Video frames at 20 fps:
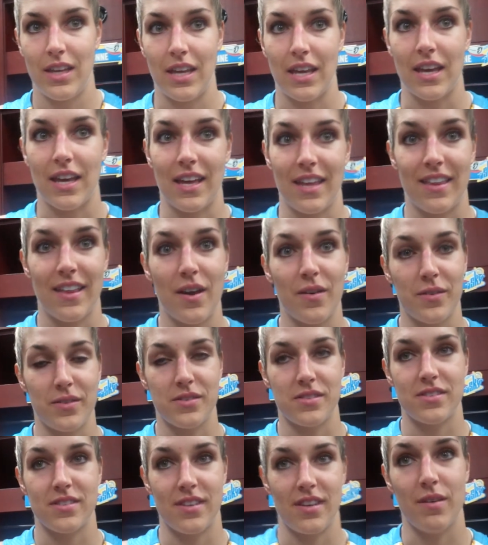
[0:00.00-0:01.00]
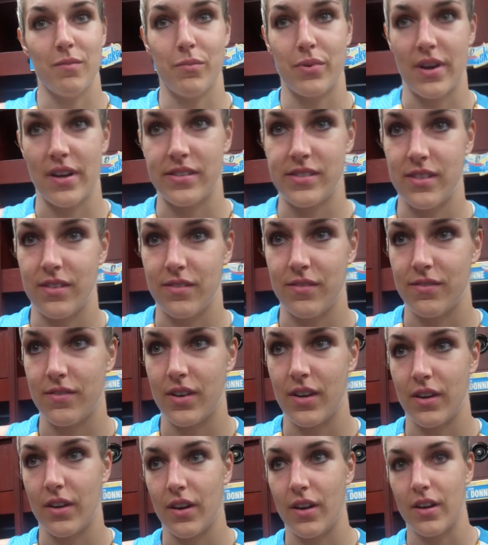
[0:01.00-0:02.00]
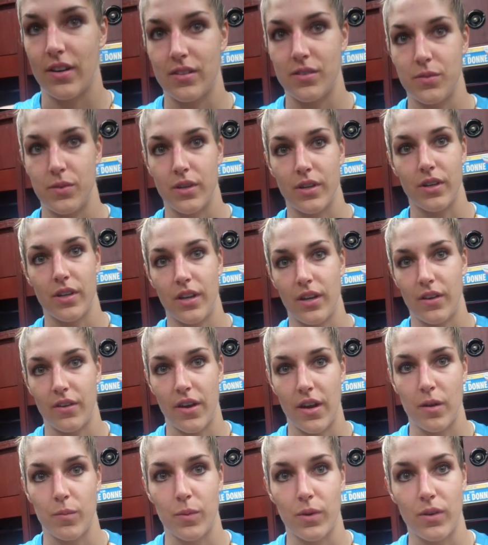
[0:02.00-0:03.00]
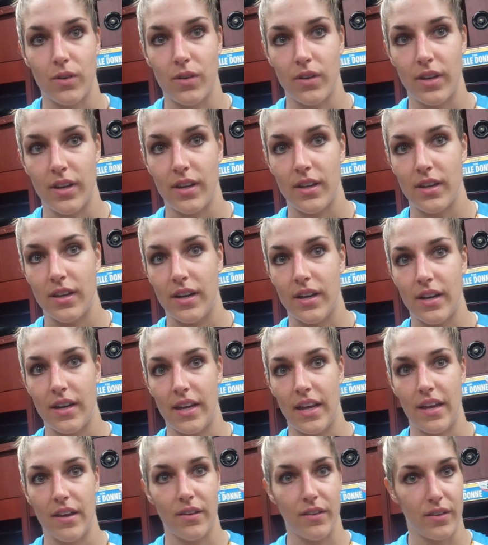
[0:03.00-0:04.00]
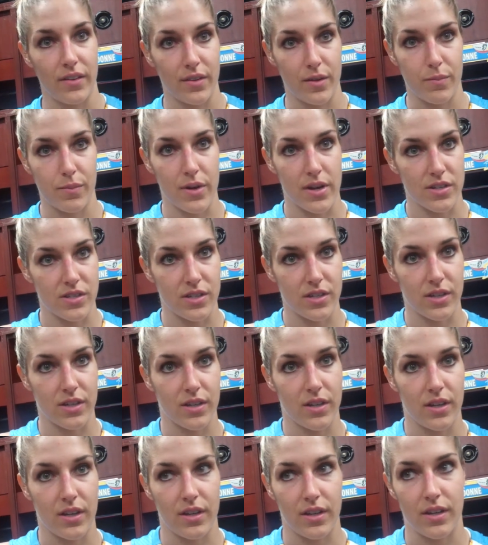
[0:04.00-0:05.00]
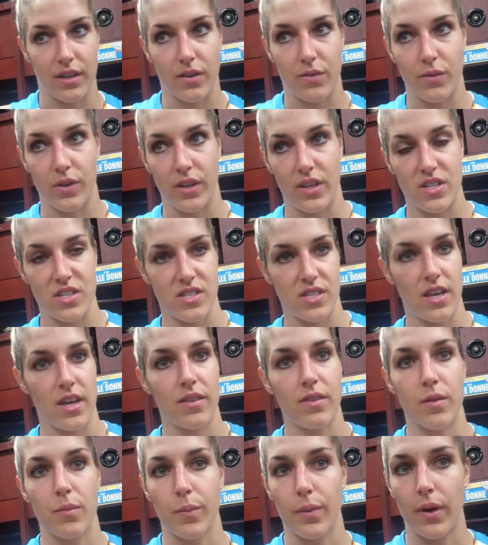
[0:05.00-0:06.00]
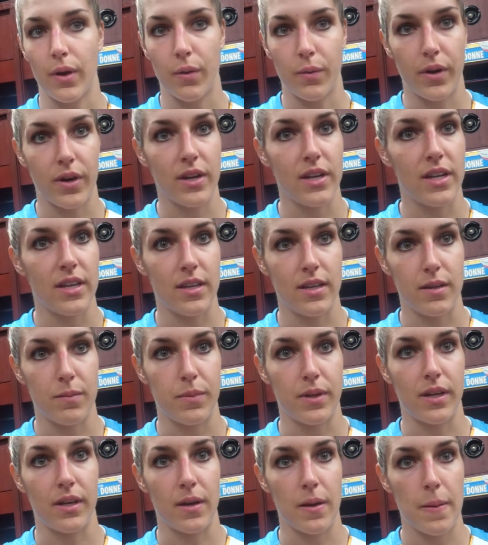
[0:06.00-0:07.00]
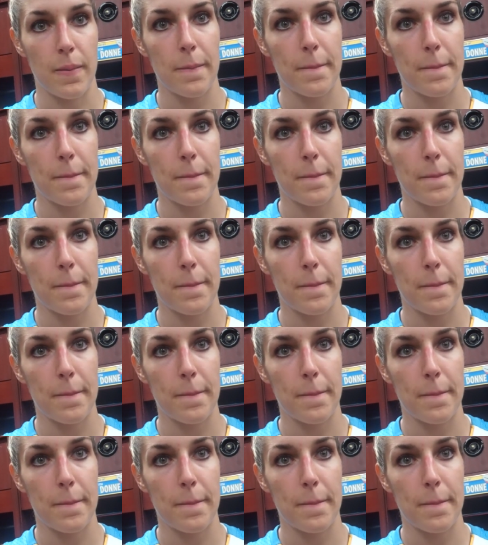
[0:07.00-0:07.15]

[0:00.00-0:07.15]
Yeah, that was impressive. Our guards were incredible at handling their pressure and really just getting the ball where it needed to be.